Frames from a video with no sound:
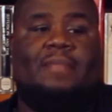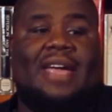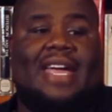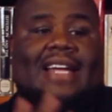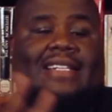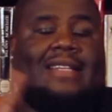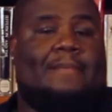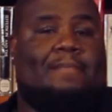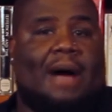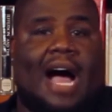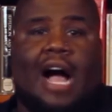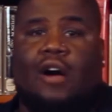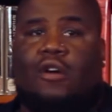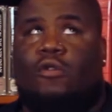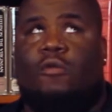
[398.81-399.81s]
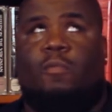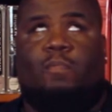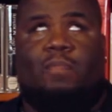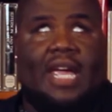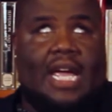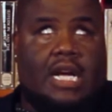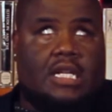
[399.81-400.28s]
big debacle,
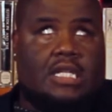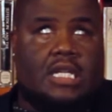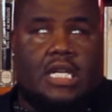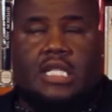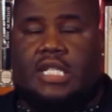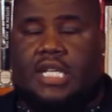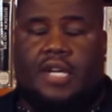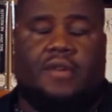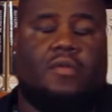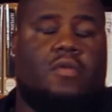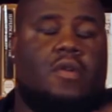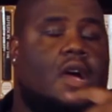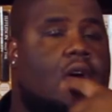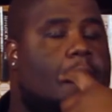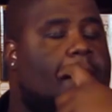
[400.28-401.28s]
big to-do,